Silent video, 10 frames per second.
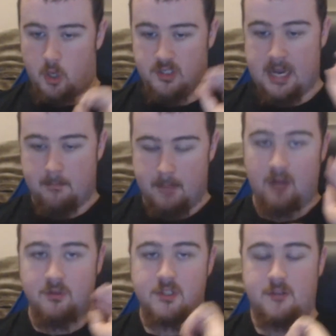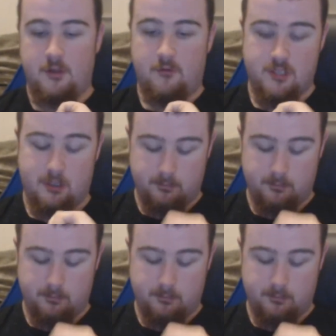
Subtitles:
it balances the flavours out.